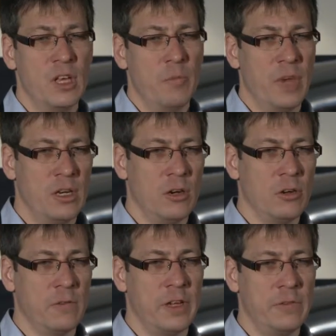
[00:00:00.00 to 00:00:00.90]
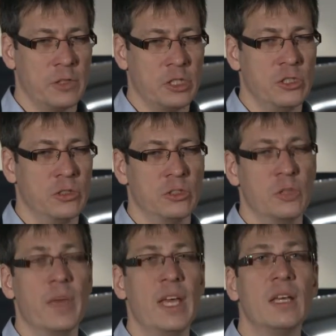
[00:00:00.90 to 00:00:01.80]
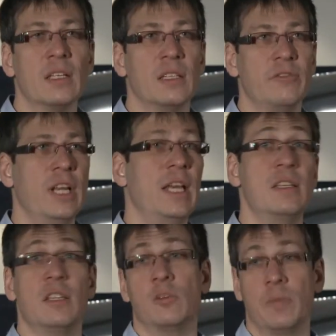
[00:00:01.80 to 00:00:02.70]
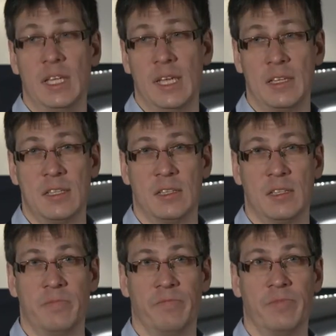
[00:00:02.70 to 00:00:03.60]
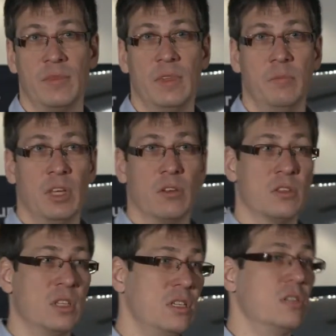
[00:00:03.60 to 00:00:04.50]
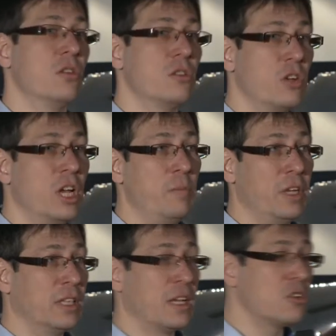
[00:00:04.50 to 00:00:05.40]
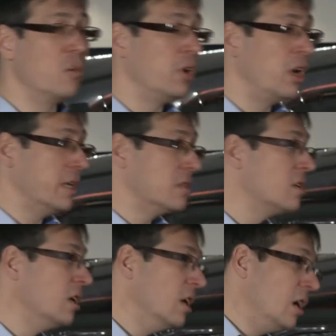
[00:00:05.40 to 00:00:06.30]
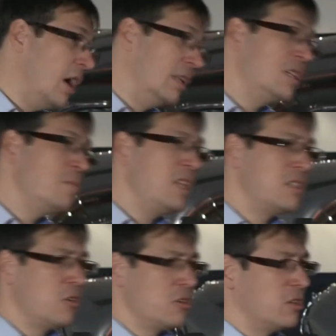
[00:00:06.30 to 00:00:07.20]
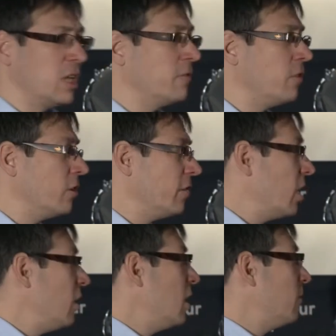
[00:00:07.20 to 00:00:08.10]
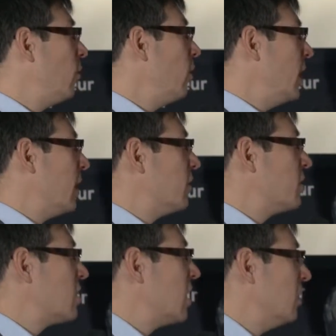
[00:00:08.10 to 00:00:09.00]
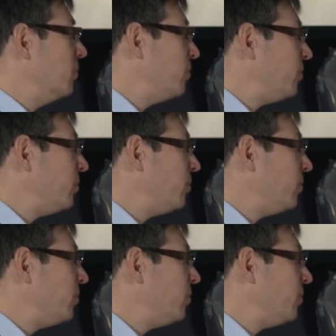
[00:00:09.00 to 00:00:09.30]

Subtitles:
made a lot of effort to make it really easy to pay taxes, because this is also helping tax compliance. And this means also that regarding foreigners and